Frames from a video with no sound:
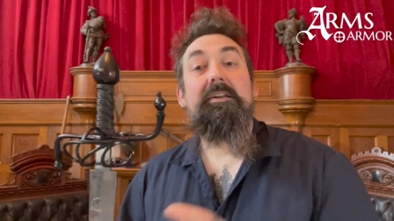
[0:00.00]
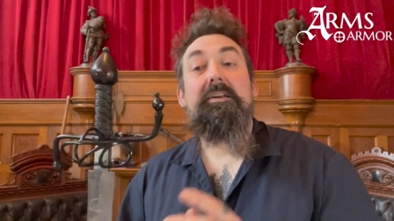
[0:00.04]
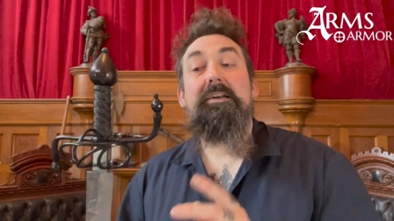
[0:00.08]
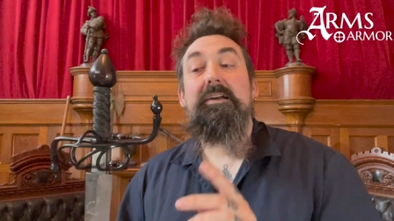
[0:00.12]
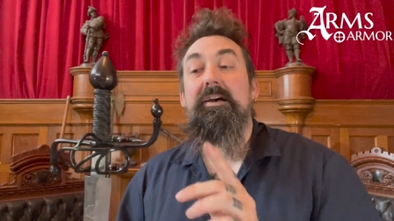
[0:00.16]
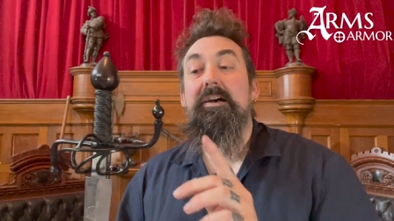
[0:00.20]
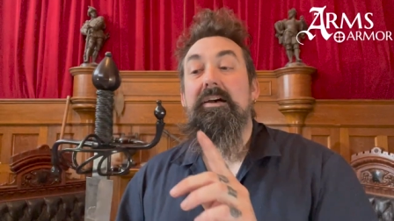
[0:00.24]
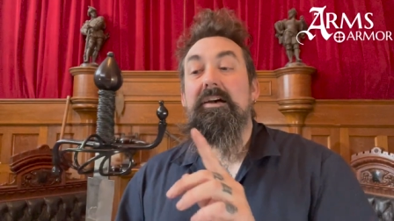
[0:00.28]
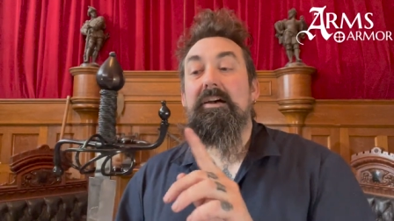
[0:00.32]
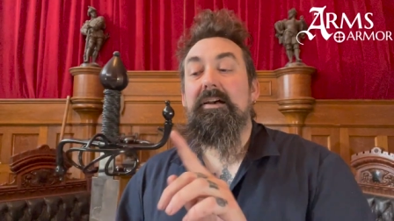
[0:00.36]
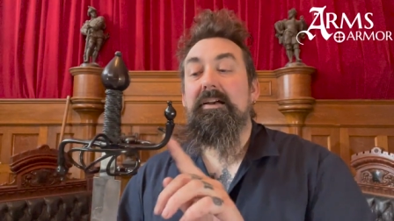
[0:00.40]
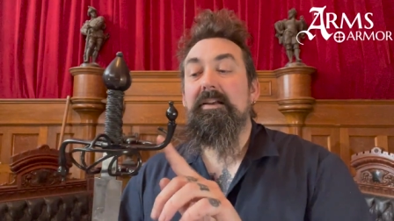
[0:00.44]

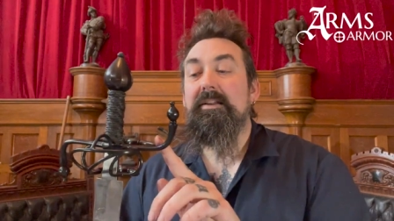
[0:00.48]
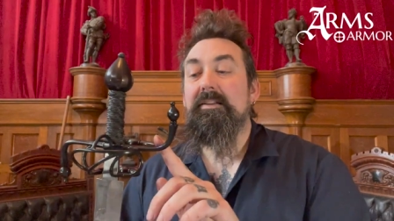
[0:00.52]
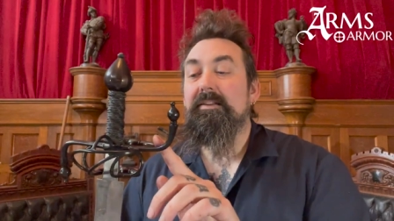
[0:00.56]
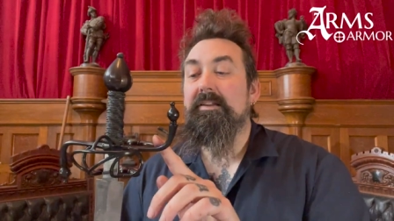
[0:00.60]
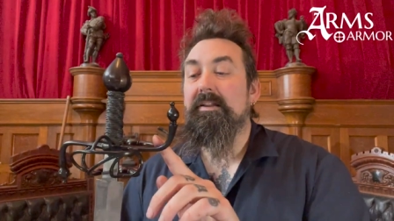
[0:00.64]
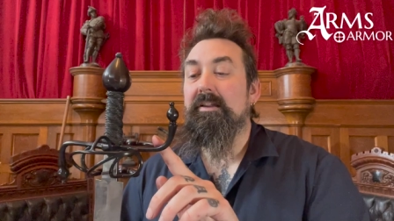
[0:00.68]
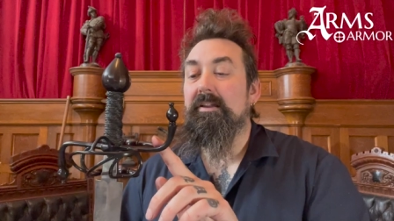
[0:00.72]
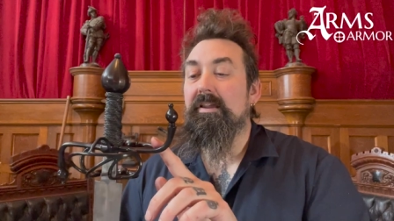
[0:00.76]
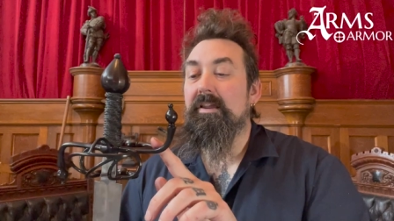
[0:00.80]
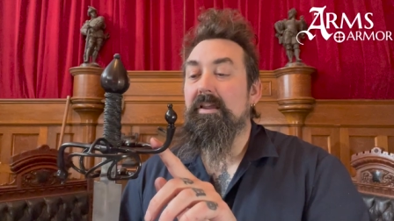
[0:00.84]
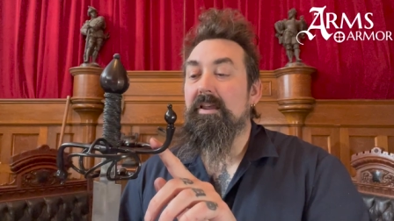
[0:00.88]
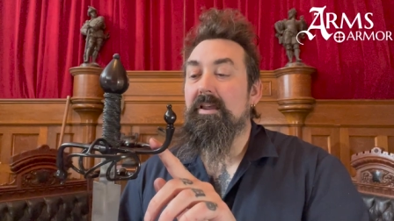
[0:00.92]
Uh,
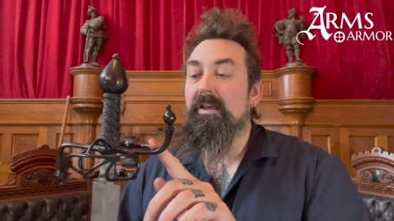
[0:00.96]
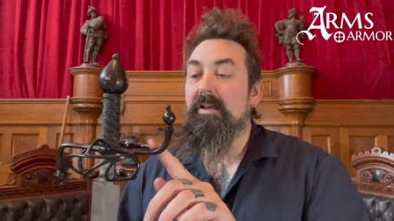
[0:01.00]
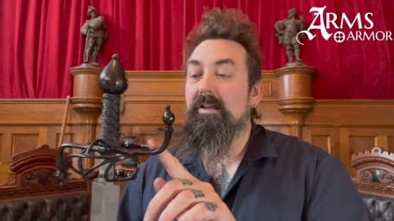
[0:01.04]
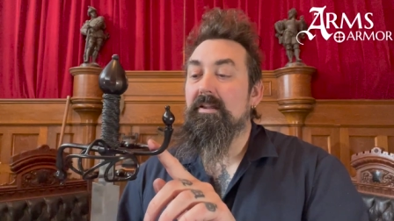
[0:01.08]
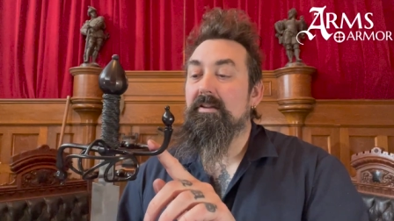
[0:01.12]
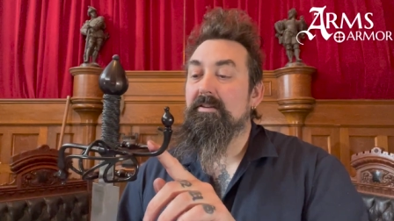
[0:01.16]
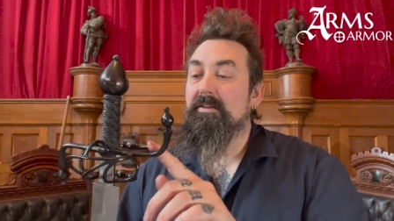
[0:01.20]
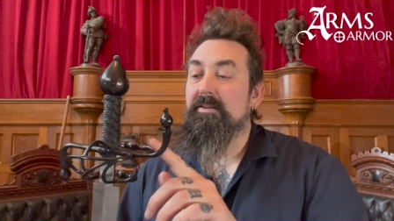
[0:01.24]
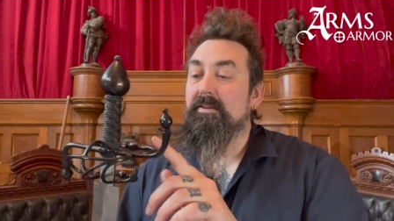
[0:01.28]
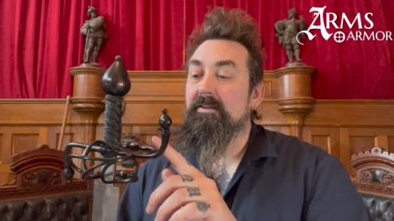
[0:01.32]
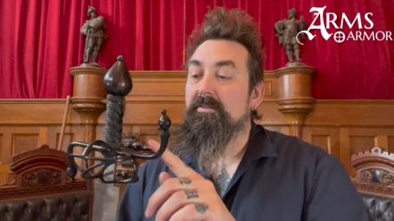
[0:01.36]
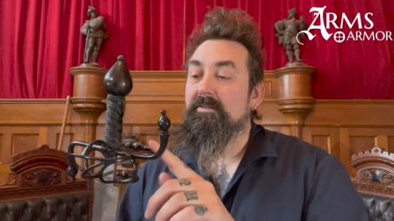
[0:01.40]

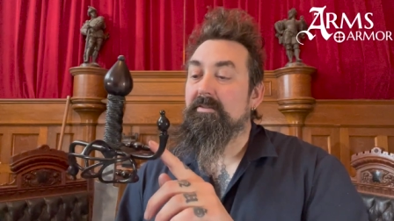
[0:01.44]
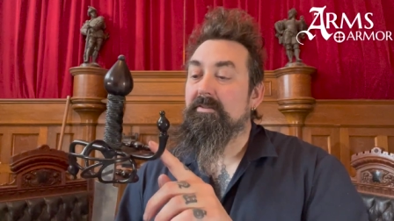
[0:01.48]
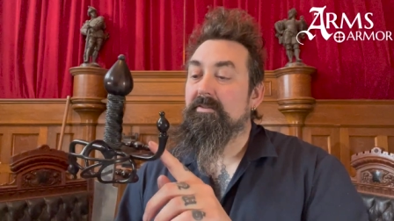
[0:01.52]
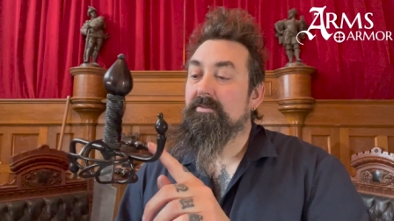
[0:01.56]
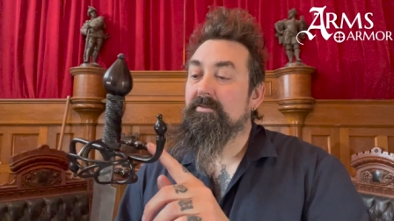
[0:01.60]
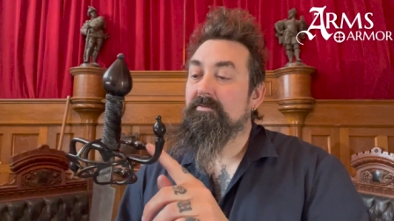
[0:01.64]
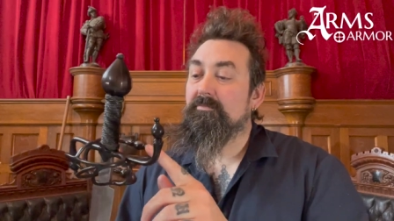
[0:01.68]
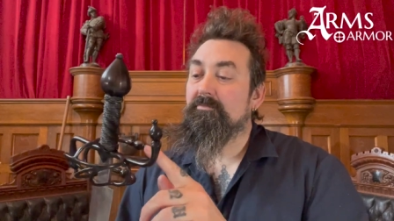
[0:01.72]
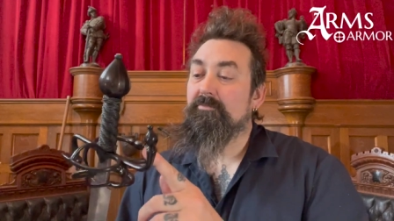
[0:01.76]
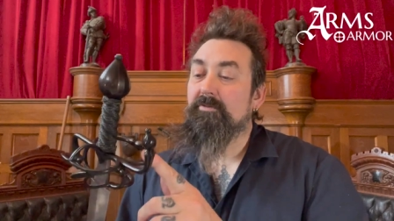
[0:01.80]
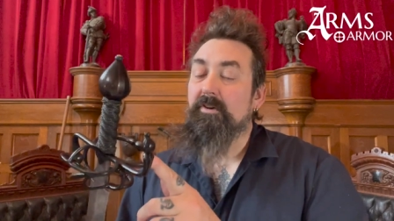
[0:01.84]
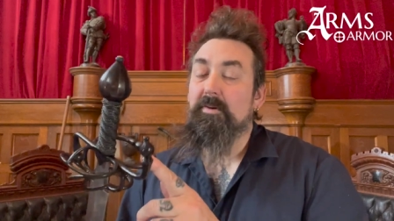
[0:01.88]
and it's
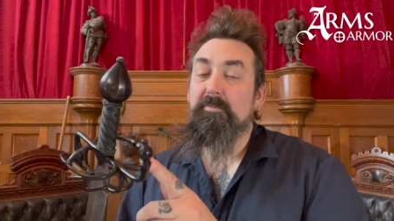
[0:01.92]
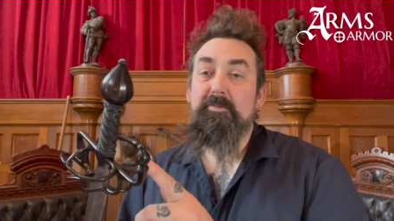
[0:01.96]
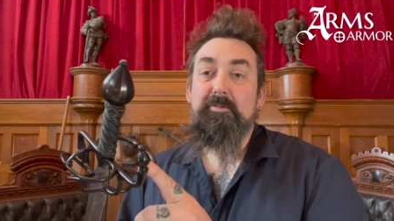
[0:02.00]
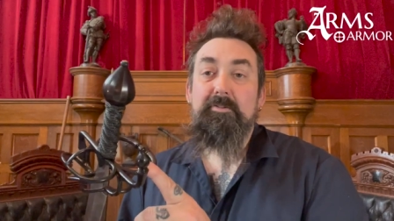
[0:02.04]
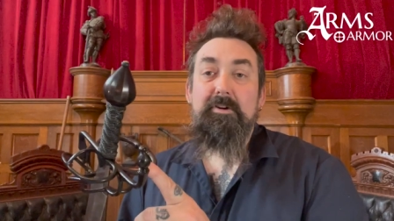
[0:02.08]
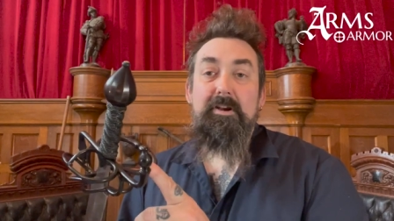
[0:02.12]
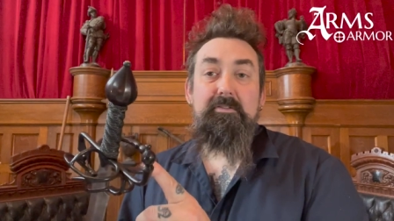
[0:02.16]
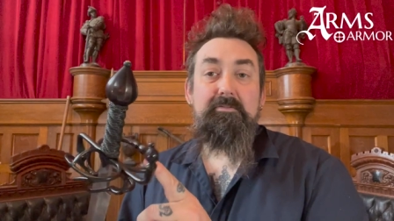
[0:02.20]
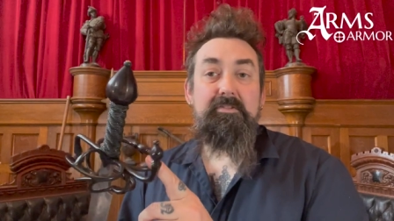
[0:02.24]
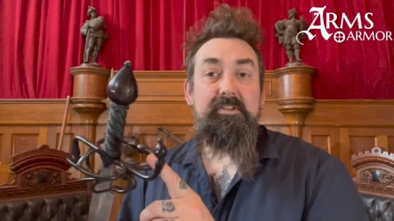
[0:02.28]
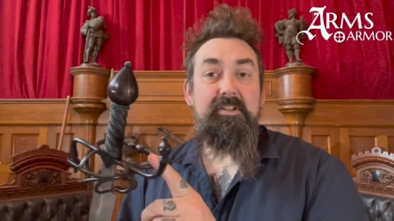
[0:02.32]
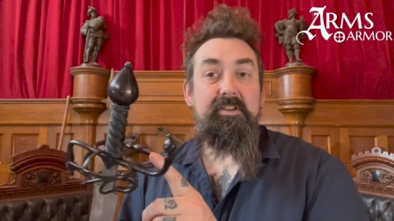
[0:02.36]
from
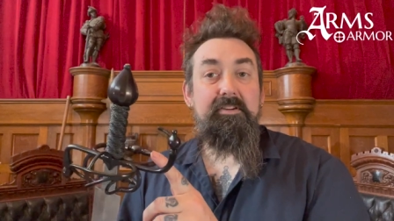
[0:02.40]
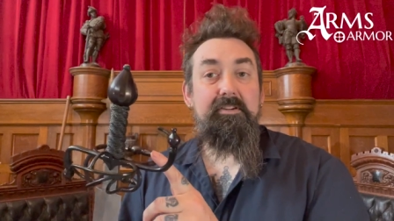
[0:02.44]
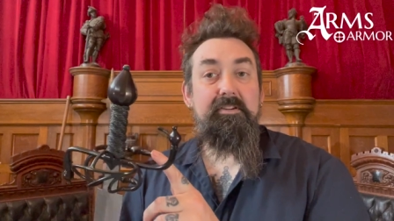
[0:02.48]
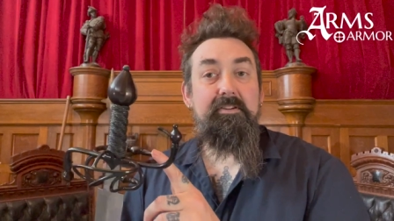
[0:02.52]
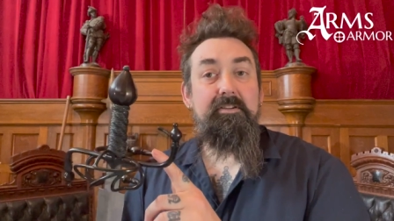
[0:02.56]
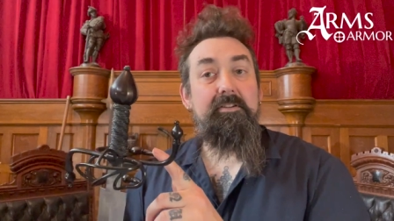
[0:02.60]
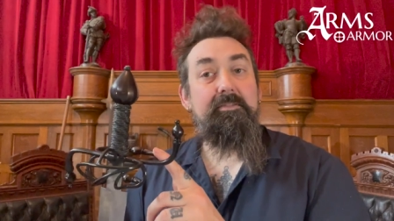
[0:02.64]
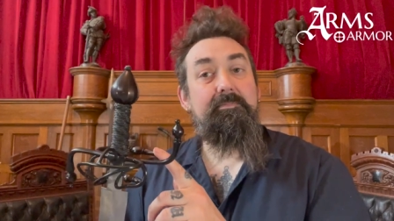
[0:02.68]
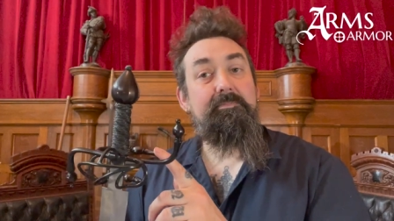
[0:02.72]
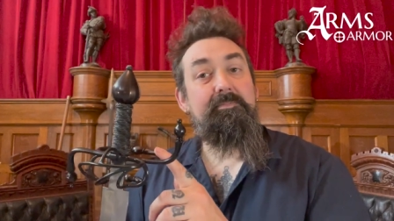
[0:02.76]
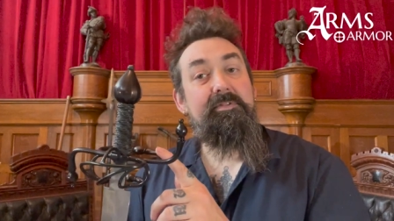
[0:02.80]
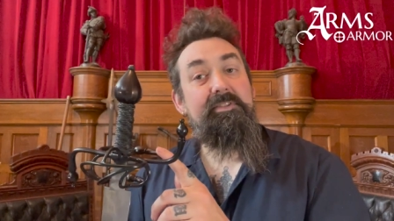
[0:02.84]
around the year